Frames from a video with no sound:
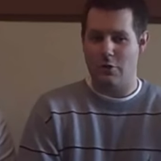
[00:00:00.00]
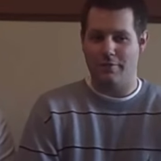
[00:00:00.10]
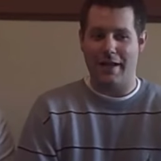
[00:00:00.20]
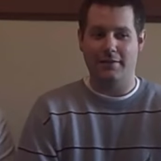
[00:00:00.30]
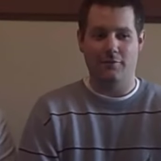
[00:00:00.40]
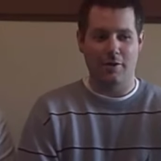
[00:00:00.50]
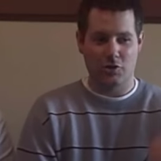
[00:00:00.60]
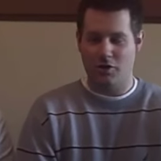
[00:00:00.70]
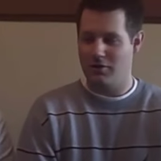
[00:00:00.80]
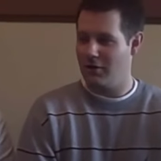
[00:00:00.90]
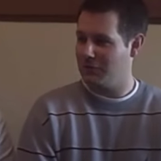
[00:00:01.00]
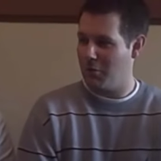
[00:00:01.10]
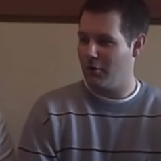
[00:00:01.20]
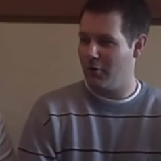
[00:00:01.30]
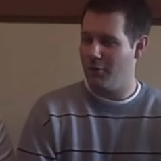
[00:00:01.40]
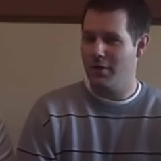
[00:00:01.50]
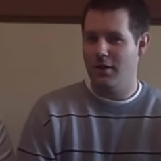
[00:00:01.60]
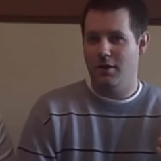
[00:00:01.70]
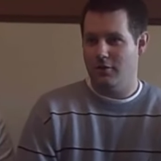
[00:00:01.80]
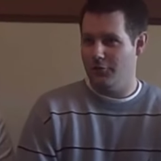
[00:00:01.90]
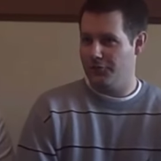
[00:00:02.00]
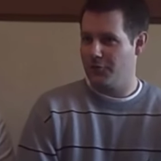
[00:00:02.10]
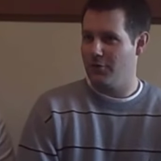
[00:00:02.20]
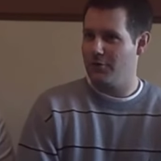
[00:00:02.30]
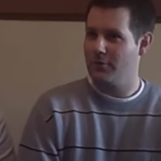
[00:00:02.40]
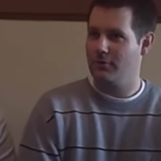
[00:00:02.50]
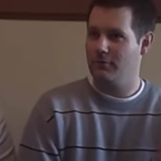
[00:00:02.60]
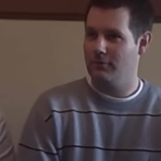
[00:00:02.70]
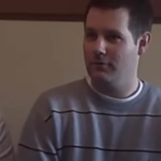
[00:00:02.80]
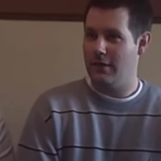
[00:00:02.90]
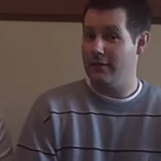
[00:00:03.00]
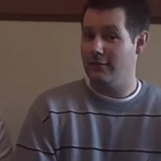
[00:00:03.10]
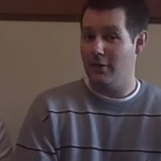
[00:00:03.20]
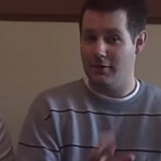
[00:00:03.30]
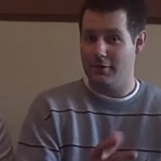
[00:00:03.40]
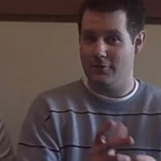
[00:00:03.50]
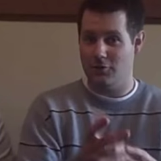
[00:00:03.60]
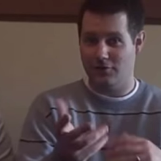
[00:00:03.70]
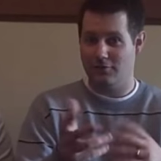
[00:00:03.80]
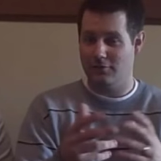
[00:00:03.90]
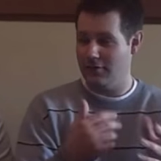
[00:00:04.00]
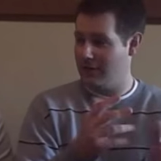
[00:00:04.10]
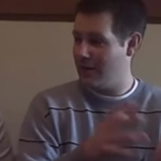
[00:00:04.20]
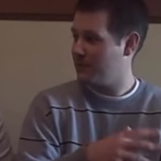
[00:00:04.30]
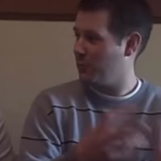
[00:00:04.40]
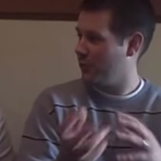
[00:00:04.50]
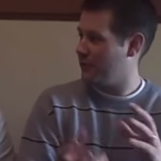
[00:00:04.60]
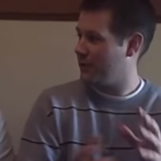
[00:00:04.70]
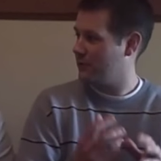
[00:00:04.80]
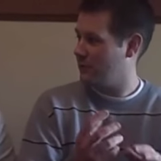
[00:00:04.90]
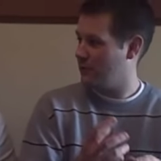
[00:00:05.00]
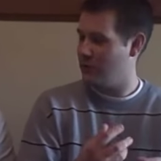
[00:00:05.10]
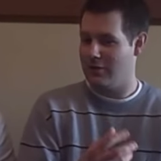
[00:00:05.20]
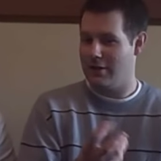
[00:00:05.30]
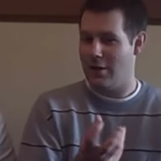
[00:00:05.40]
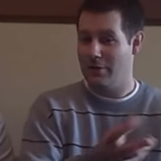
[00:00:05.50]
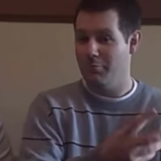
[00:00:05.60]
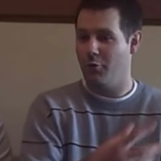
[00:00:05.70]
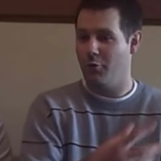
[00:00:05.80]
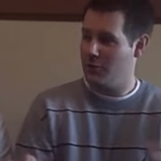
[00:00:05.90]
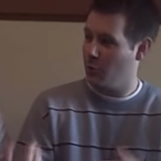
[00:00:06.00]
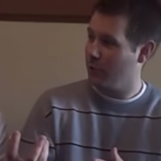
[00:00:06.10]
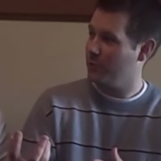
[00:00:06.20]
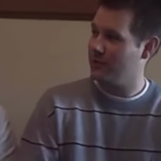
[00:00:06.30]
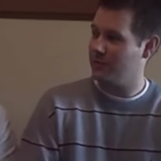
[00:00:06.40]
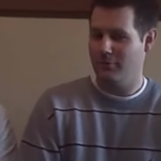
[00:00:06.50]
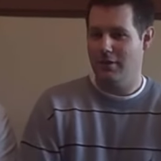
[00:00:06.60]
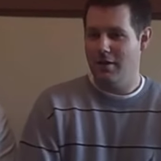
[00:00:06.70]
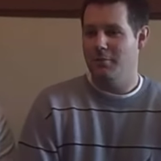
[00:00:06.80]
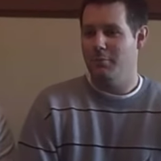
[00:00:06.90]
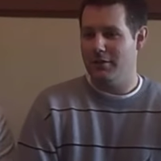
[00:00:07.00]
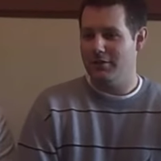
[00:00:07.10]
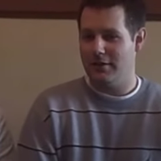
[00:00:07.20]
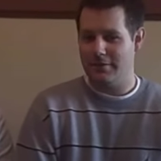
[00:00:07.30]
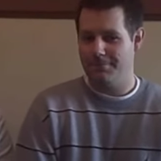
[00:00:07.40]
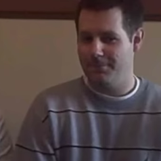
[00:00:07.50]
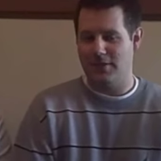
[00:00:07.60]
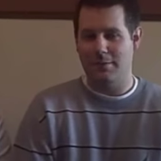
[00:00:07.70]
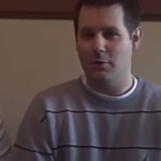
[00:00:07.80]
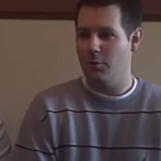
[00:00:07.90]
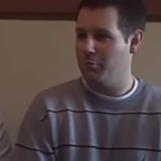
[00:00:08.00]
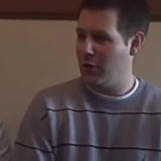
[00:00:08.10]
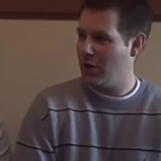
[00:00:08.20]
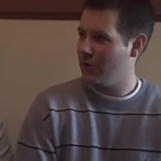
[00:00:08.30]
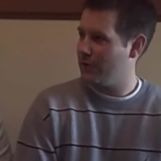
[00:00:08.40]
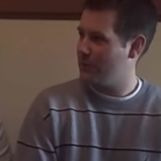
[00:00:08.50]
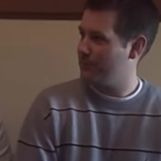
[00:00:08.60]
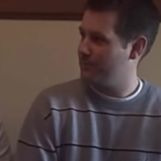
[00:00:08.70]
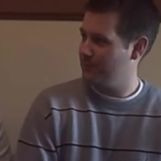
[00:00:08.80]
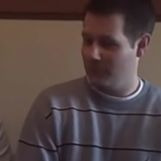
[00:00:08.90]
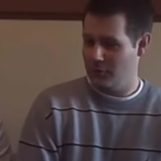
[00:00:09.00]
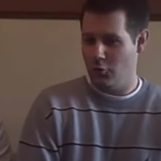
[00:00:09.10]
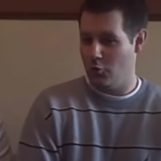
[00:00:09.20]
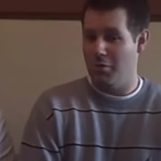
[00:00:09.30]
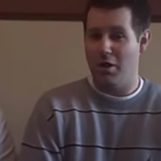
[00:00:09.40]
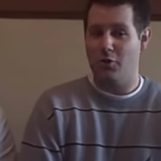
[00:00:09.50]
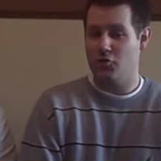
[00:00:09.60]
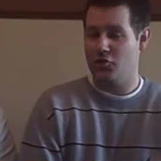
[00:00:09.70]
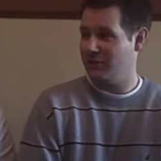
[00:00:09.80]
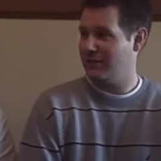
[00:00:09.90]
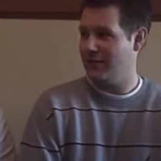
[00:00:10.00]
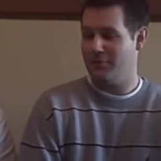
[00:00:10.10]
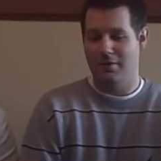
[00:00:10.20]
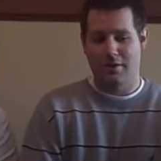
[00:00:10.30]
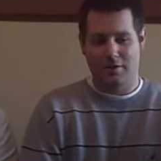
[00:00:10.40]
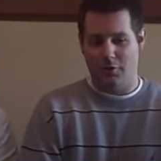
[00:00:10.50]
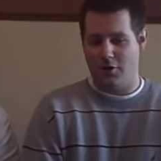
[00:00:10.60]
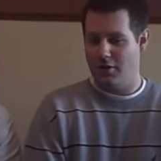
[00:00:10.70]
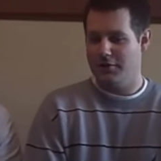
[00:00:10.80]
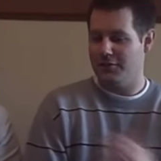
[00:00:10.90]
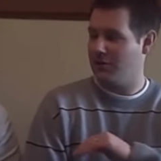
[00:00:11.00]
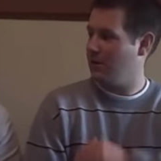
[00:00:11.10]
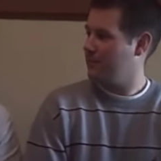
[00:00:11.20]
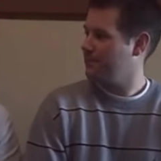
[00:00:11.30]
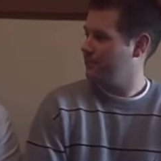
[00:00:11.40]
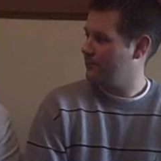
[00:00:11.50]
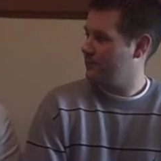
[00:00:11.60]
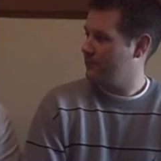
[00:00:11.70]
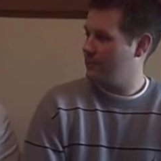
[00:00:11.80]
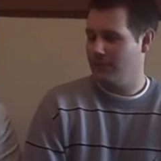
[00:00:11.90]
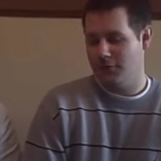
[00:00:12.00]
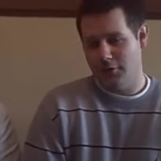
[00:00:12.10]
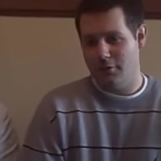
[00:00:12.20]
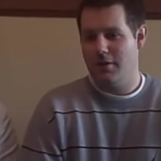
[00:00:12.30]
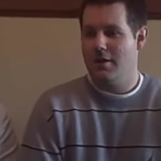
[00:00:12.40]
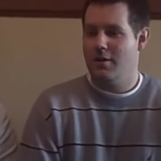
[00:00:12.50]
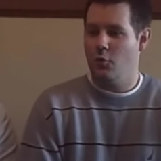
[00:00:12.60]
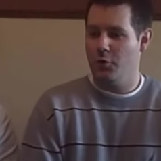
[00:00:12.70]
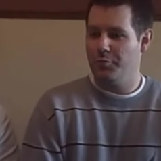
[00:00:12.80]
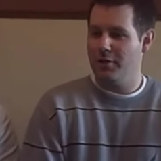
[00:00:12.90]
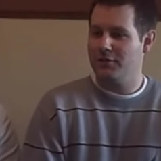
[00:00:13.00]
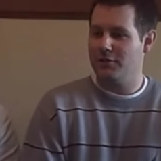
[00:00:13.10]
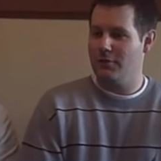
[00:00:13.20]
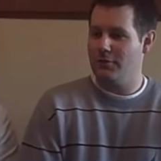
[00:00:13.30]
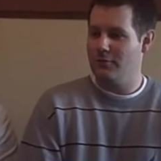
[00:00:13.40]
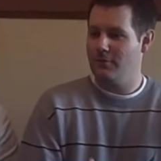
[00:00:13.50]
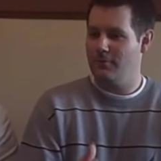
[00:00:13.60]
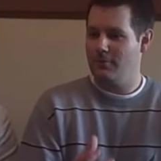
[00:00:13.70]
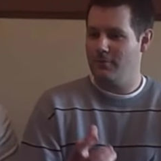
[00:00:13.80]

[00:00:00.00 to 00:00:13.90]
you know if ActiveRain shut down tomorrow, you're screwed. They luckily just did an export thing so that you can right. now import it into WordPress. But uh, same deal with Blogger. You know, Google Blogger shuts down, your content's gone. Right. So WordPress, you know, you're